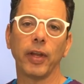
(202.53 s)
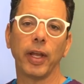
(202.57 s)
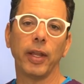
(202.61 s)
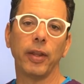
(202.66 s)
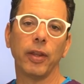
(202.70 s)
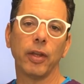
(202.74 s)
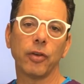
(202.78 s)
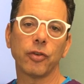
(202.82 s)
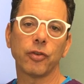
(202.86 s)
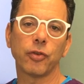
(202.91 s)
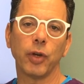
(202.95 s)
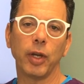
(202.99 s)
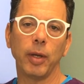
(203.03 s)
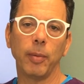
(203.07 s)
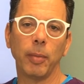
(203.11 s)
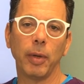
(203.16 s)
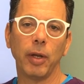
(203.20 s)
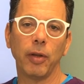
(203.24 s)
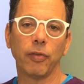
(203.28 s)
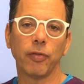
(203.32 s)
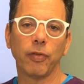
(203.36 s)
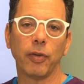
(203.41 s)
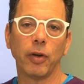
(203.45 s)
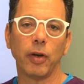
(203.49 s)
and the
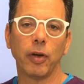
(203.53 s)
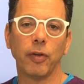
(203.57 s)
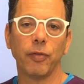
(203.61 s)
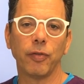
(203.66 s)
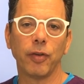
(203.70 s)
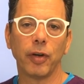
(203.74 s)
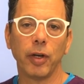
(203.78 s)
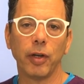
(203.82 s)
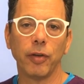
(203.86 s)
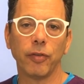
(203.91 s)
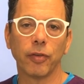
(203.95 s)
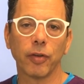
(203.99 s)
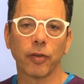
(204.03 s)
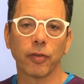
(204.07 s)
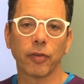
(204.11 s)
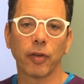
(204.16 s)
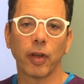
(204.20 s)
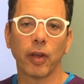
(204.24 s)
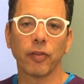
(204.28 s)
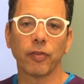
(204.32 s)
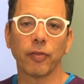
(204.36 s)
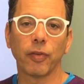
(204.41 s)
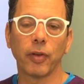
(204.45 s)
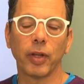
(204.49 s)
treatment is very, very
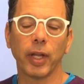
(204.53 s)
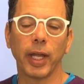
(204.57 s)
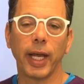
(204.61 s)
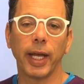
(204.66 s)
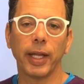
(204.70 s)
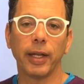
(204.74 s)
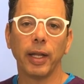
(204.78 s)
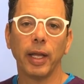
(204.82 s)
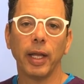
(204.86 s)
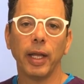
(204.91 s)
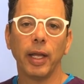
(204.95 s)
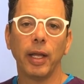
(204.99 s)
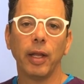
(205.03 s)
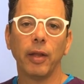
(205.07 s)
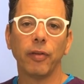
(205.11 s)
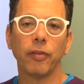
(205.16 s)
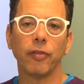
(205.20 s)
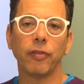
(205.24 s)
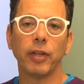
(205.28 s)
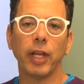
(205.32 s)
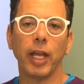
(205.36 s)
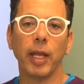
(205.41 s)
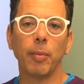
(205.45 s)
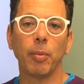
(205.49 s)
successful at
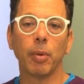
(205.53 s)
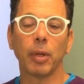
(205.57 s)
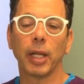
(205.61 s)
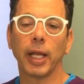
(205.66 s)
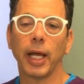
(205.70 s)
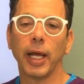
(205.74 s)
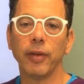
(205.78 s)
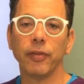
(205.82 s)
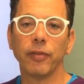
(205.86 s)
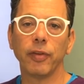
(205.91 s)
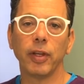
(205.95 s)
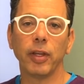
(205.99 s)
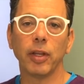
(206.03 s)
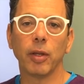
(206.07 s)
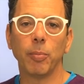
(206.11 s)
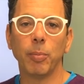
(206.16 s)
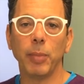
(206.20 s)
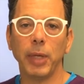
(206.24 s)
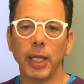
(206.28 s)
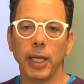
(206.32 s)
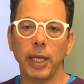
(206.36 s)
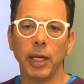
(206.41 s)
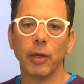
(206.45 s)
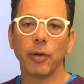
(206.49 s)
stabilizing the
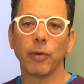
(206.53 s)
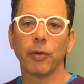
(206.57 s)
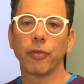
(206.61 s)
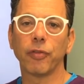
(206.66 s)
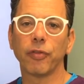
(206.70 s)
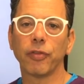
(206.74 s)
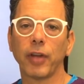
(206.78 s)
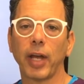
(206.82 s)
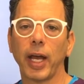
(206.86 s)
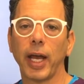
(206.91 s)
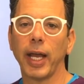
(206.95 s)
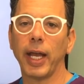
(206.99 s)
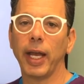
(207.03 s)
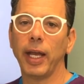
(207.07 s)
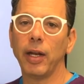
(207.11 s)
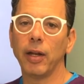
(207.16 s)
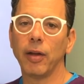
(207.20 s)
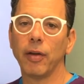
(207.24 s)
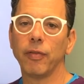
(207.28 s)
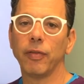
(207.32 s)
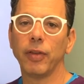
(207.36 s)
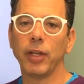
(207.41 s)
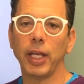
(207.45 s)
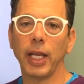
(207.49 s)
medial side
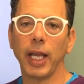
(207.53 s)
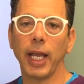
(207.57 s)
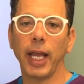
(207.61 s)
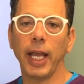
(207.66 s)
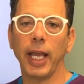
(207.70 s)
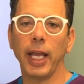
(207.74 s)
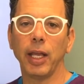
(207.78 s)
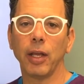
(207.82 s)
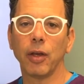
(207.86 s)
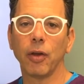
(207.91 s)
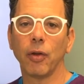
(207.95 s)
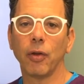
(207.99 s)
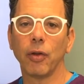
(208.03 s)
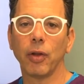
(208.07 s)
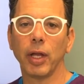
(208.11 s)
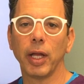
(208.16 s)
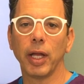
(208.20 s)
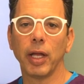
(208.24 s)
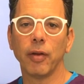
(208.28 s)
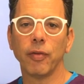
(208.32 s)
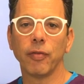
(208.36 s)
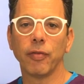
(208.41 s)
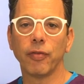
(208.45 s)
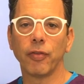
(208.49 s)
of the ankle
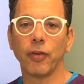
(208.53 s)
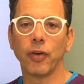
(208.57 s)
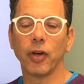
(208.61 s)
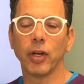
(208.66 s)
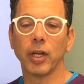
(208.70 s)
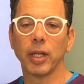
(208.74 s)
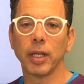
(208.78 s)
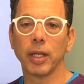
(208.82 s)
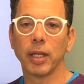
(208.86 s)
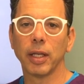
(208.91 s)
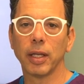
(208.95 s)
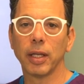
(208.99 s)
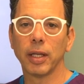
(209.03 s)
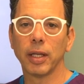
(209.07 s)
and foot.